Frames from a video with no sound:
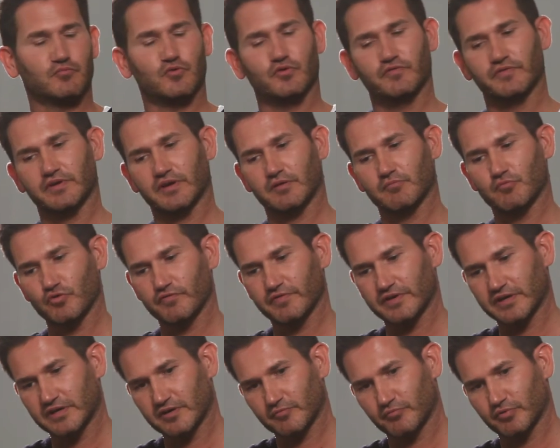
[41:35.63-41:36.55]
moving a
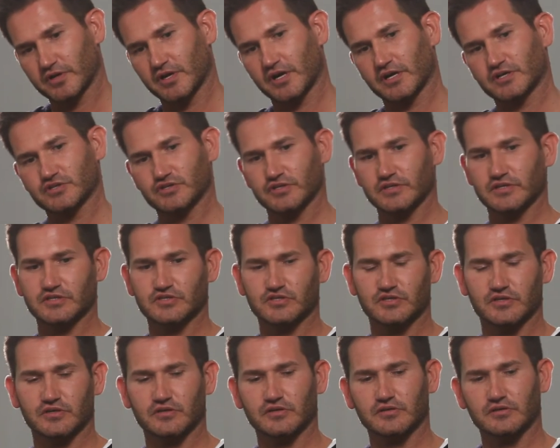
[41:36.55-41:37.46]
movie into production this
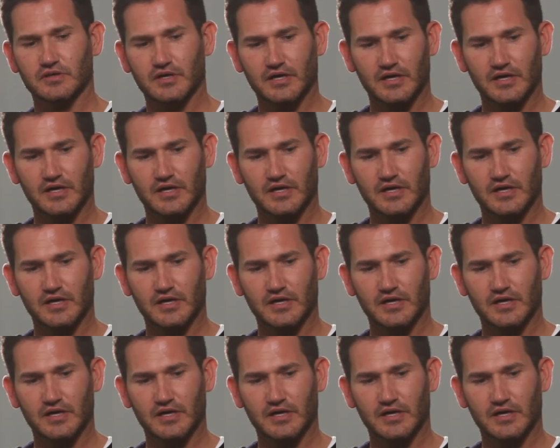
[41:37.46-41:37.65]
year.